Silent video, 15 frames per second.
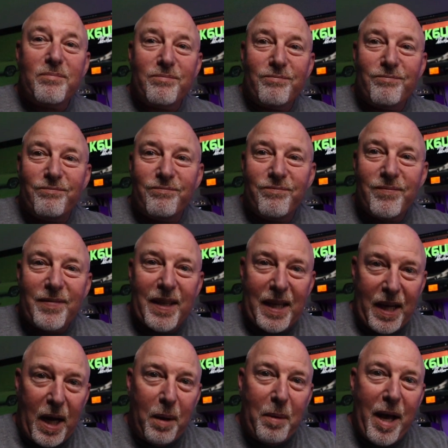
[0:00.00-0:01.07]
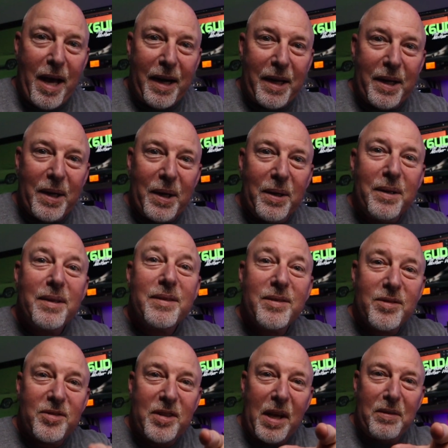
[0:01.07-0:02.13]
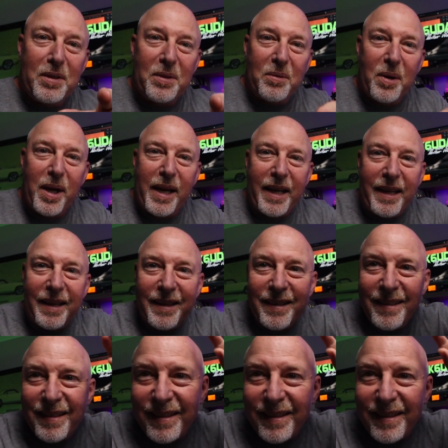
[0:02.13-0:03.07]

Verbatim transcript: and I'm out of here. 7 3.